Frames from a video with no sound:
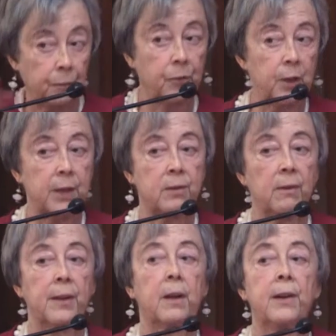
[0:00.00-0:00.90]
cities
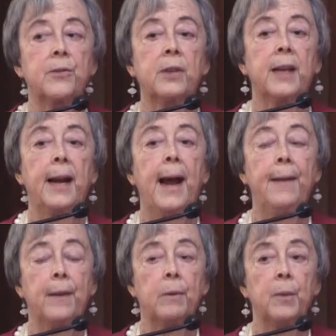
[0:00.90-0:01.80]
around the country that
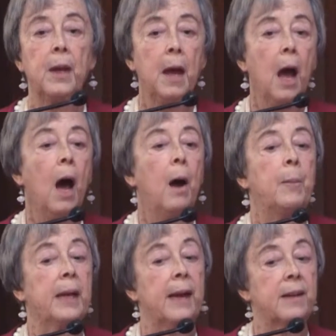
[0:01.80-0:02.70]
had them uh,
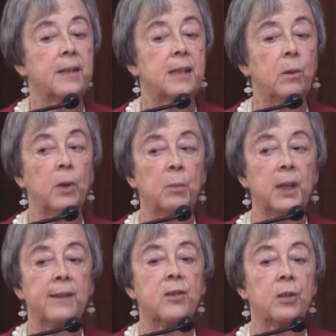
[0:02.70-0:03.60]
began to see
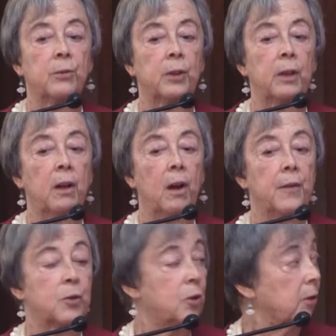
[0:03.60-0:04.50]
women and children on
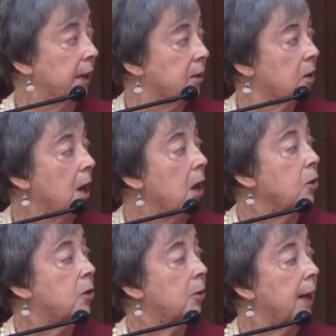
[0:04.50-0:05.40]
the streets.
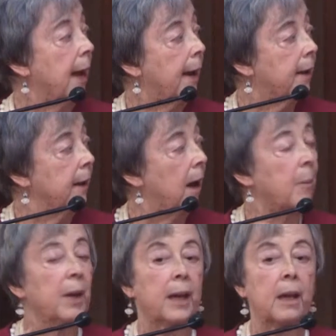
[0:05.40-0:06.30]
So the
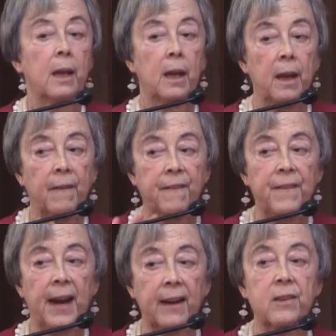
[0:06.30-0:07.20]
economic
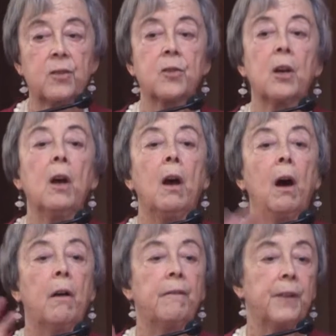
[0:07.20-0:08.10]
effects
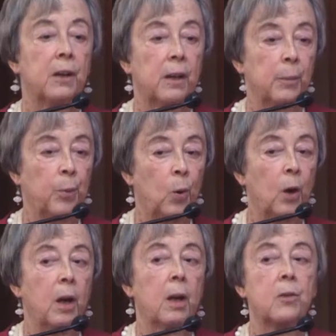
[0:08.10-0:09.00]
are very
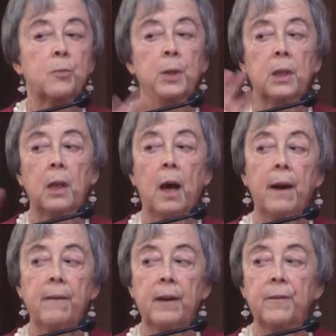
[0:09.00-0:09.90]
important. There's been a
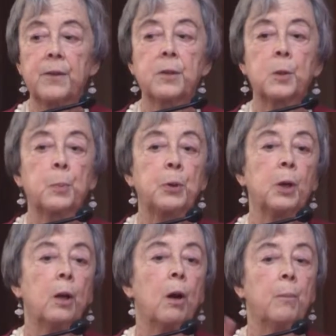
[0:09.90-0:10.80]
lot of emphasis
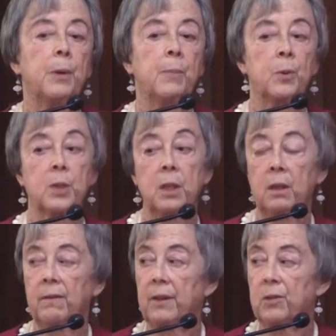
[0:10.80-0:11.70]
put on people's
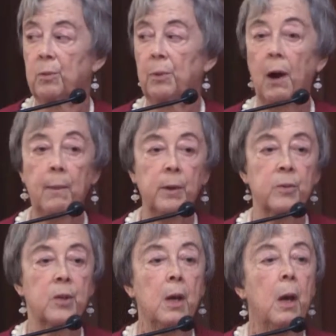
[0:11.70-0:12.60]
individual
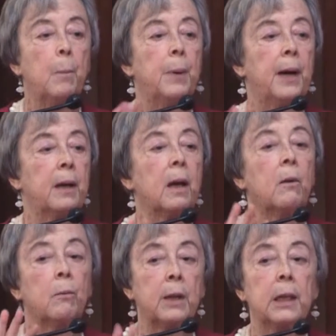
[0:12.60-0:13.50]
problems,
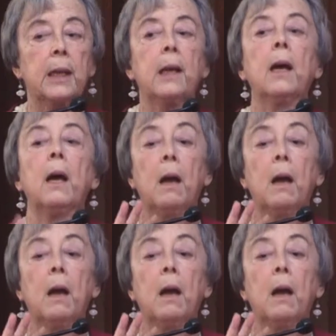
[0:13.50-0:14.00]
but really